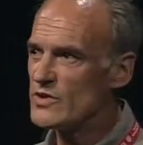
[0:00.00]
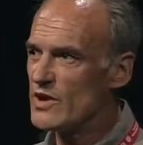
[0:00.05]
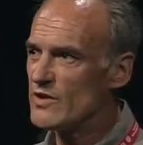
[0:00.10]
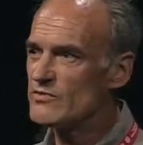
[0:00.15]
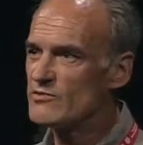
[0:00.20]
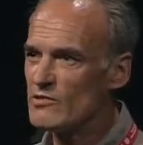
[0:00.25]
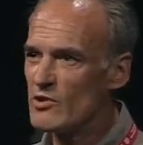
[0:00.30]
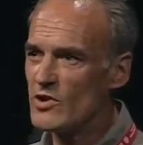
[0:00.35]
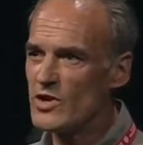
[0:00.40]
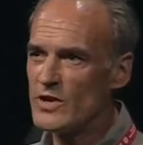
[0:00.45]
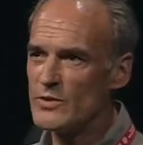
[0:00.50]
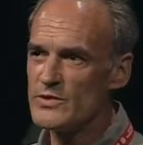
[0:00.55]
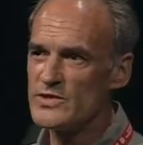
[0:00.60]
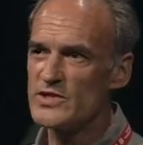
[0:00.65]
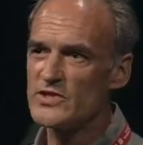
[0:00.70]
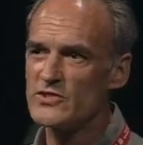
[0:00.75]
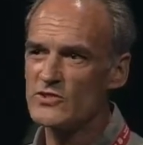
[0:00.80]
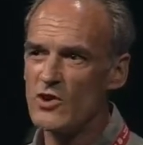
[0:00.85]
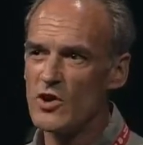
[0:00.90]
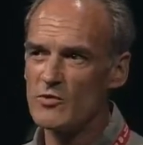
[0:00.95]
After all, he was a
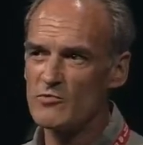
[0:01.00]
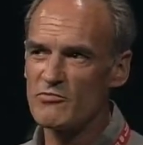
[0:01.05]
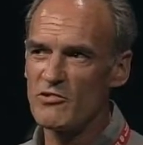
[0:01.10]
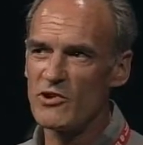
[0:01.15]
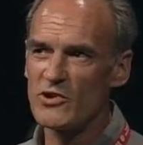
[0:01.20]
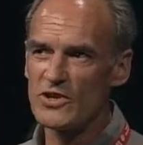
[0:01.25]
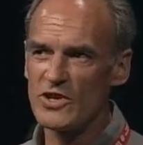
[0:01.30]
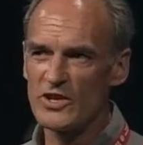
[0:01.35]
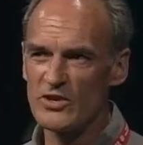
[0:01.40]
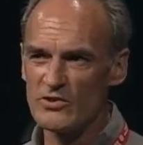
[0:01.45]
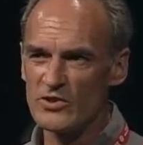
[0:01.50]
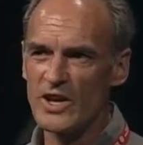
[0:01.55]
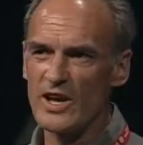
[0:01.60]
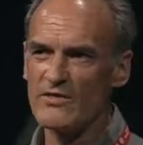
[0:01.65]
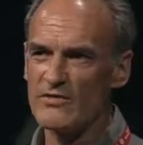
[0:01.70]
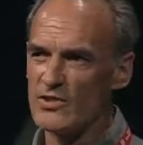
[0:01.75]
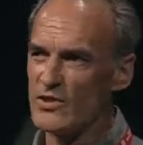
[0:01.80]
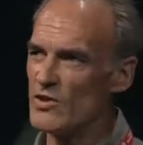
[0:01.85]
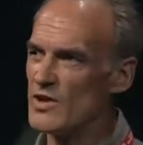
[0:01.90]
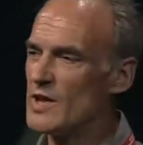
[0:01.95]
stockbroker who
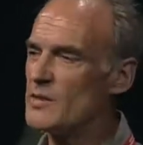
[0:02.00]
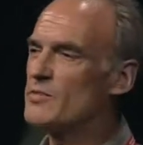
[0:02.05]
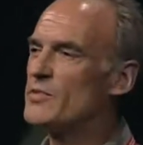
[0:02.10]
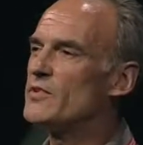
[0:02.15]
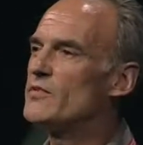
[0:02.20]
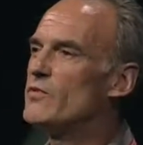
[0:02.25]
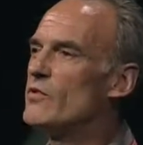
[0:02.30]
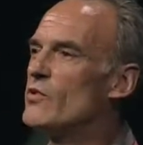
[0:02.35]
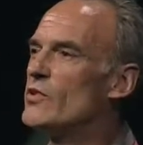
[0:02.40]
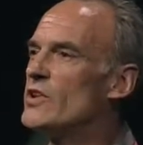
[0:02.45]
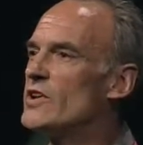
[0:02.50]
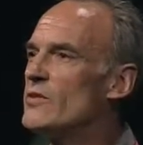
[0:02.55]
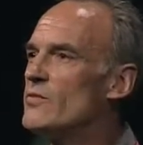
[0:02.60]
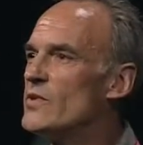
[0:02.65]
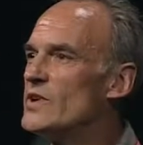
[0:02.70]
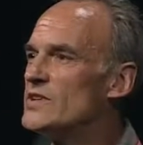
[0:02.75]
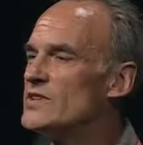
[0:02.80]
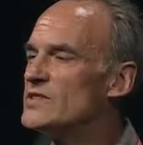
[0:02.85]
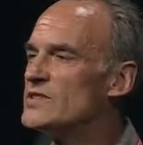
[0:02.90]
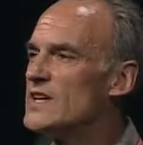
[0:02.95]
gave it all up at 40 and went to